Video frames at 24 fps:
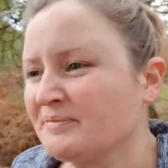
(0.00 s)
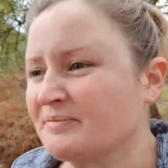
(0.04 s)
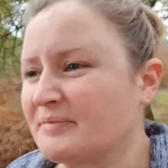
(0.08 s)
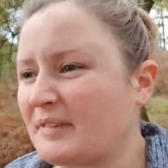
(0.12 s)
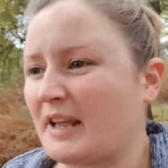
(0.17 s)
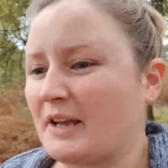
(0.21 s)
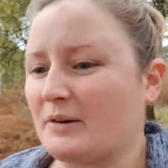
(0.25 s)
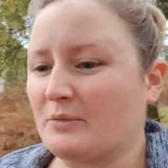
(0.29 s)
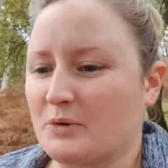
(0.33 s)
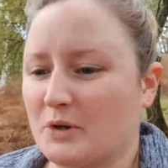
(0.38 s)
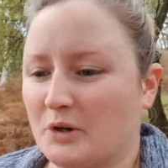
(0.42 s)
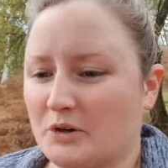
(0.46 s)

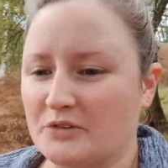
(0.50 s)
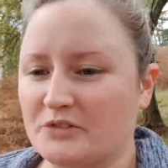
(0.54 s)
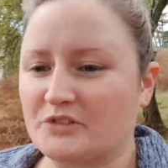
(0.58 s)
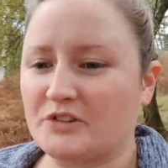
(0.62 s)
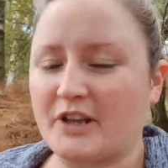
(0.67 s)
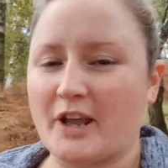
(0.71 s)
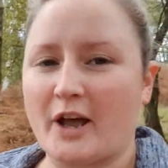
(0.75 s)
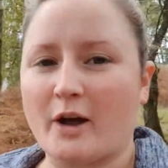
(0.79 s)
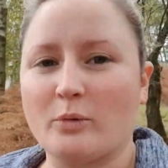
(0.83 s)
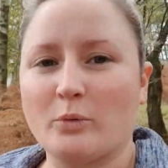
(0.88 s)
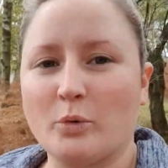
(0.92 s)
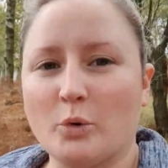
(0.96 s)
and we're obviously
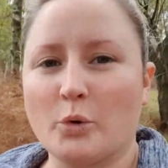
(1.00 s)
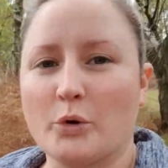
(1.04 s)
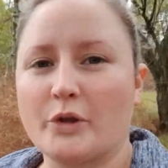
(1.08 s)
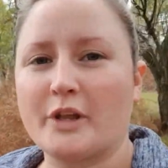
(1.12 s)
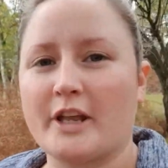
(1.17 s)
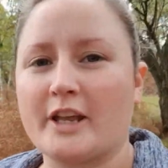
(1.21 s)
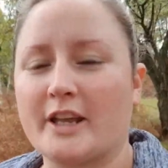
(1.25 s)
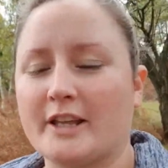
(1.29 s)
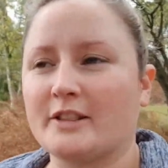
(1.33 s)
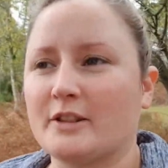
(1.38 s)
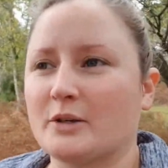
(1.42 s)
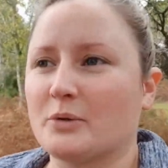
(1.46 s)
out walking
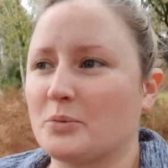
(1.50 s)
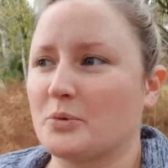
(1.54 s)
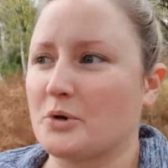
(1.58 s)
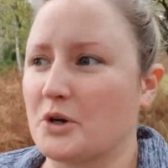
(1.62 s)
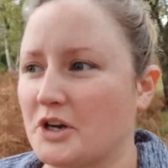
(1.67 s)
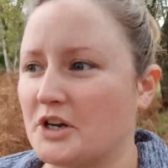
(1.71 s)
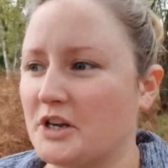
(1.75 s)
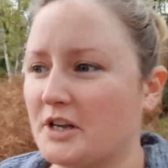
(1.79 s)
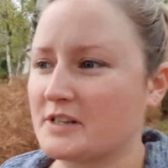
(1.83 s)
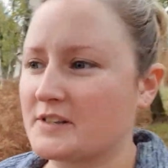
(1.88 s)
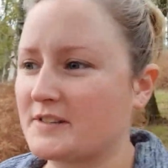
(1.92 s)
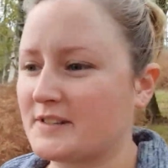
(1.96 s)
in the
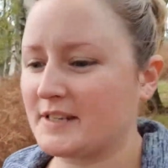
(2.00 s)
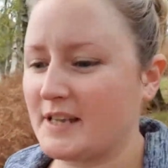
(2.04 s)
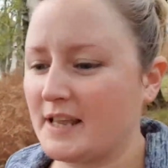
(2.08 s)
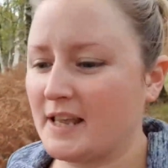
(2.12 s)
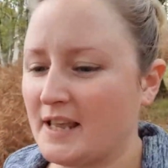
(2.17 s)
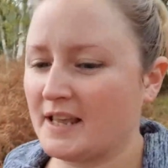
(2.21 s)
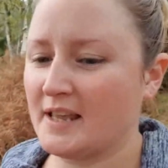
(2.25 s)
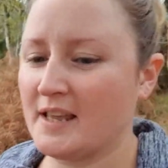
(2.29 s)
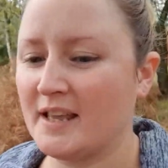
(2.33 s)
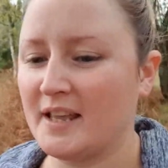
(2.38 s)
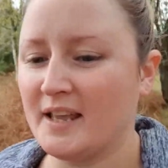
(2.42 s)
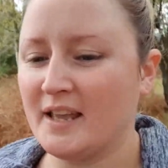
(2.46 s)
woods,
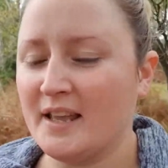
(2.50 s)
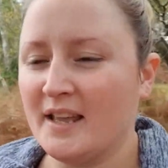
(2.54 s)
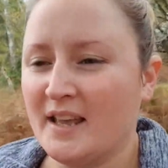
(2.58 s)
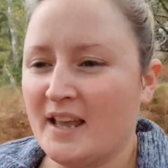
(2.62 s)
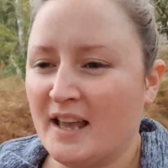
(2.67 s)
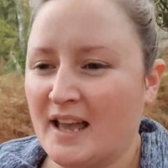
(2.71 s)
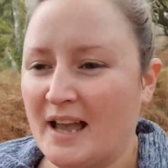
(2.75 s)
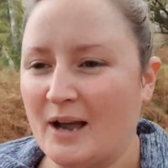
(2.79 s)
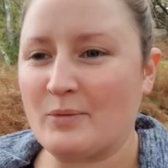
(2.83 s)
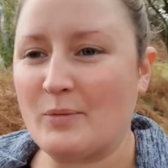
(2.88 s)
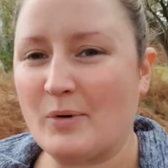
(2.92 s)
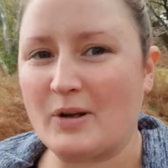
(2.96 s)

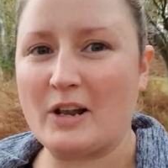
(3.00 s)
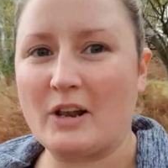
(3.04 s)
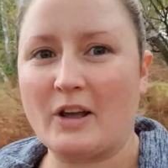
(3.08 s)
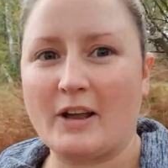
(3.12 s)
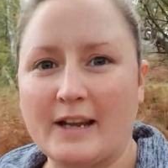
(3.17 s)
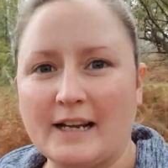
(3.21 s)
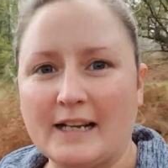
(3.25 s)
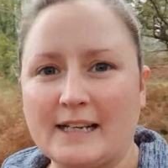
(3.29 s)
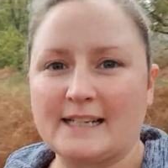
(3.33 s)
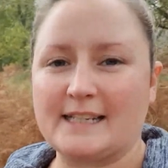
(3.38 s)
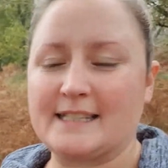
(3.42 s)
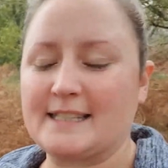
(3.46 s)
and we're
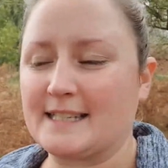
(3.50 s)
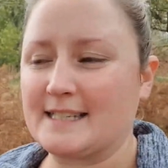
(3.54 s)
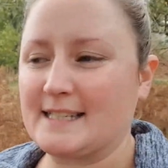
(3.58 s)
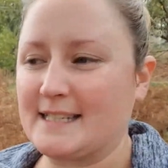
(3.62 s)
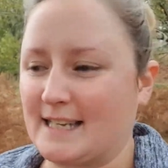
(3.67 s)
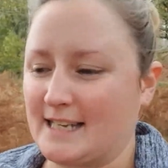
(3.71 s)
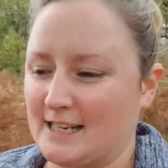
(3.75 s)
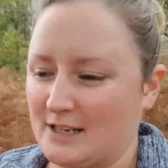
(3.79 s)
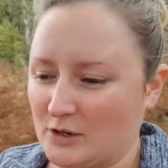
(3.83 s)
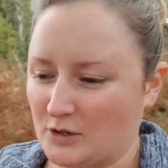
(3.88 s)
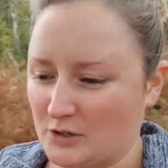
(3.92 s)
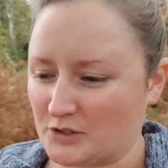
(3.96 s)
likely to
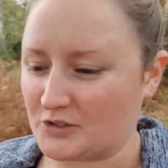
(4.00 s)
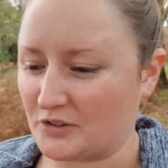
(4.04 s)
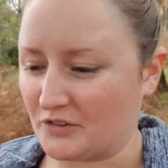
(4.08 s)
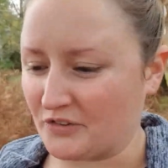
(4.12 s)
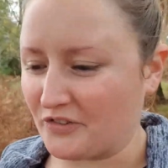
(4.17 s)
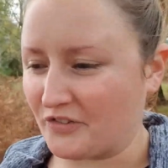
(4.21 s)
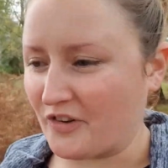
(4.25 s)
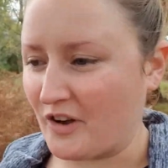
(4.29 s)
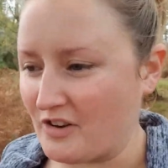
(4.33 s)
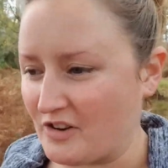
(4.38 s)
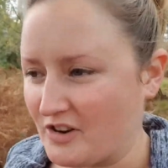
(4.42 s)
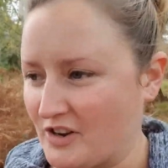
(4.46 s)
see lots of
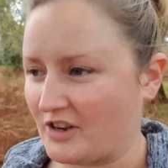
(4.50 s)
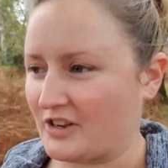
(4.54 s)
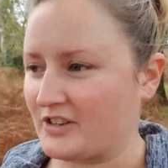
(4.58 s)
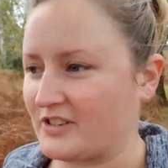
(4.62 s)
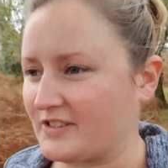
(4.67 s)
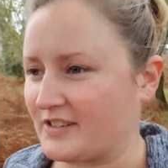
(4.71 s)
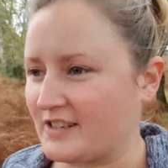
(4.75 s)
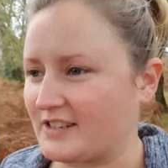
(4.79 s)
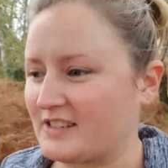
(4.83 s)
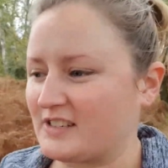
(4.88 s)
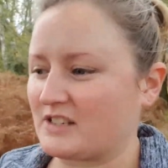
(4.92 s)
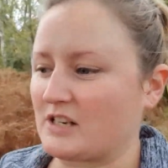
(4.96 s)
fungus
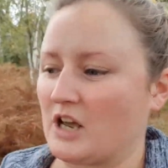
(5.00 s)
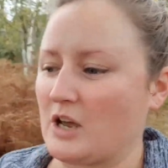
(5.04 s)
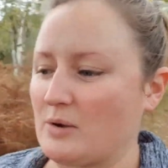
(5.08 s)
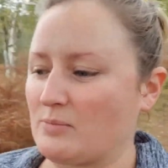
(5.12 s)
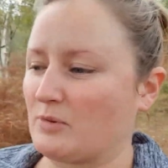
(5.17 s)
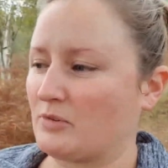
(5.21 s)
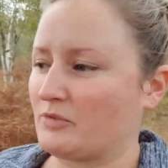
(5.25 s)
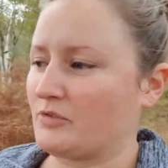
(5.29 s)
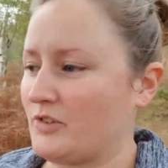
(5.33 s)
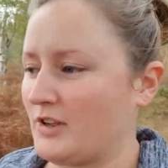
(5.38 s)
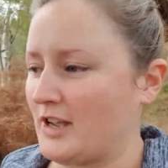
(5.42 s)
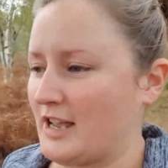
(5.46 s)
this time
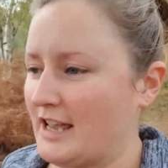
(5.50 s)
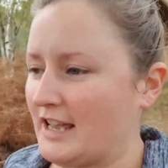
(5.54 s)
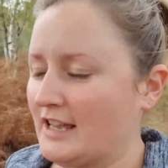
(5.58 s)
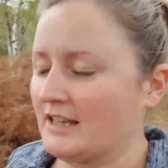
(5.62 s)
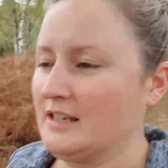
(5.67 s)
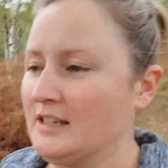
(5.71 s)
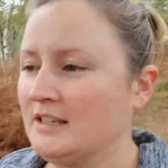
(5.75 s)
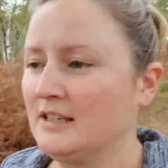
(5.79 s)
of year,